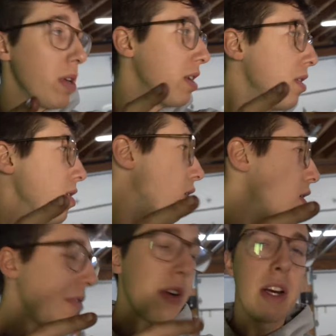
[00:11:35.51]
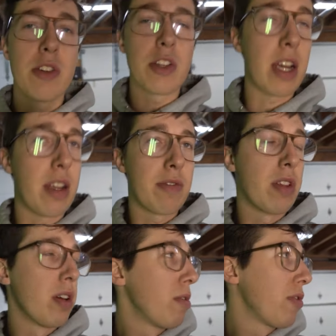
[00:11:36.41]
We forgot to check if
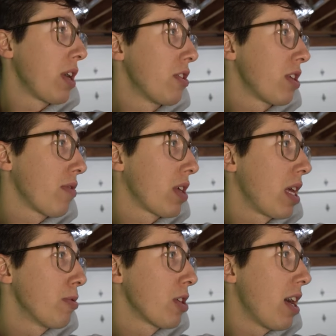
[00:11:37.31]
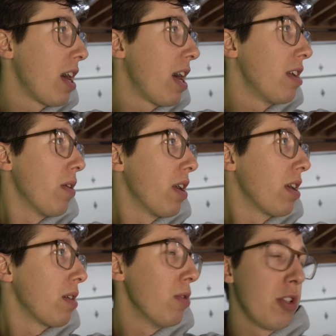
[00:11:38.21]
the cables got hot while running.